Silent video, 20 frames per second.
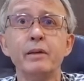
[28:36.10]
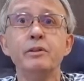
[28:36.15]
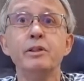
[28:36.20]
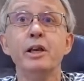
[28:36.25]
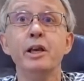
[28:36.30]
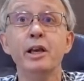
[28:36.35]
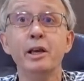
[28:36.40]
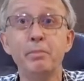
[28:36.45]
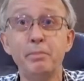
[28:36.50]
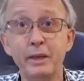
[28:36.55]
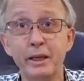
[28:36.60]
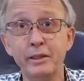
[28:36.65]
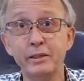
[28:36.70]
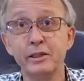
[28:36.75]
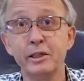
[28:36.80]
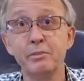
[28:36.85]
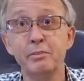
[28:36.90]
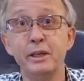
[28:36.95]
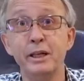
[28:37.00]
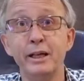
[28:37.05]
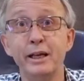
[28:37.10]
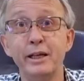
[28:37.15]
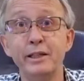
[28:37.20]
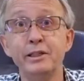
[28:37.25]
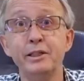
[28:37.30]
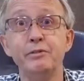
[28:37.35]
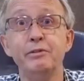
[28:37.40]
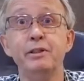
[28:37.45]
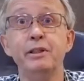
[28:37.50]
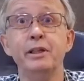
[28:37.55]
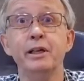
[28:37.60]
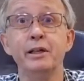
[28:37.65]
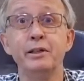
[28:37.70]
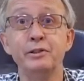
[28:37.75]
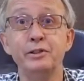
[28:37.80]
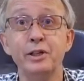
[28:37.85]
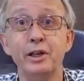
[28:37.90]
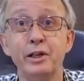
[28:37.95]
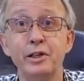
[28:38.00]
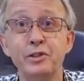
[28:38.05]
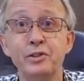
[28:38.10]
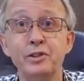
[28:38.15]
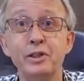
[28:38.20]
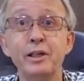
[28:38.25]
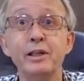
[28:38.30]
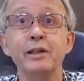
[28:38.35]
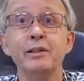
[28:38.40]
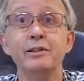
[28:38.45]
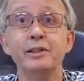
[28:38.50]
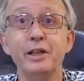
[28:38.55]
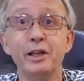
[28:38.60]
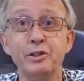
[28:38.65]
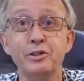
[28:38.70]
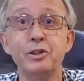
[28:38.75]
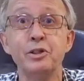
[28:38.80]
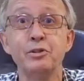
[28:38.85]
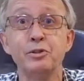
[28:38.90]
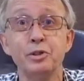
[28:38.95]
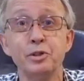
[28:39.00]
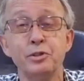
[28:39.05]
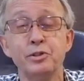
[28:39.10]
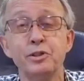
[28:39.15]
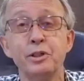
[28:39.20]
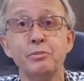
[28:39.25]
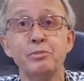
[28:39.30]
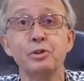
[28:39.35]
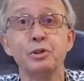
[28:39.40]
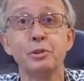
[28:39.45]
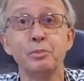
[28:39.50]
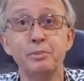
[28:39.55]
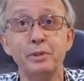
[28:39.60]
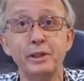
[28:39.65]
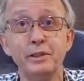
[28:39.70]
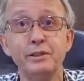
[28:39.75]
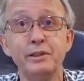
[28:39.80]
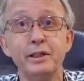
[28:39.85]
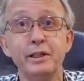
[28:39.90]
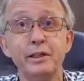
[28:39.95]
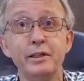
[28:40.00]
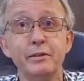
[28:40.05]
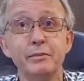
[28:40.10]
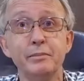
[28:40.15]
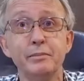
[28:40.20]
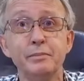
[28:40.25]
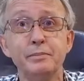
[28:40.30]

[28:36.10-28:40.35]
The airplane can be landed with anti-icing and de-icing systems operating.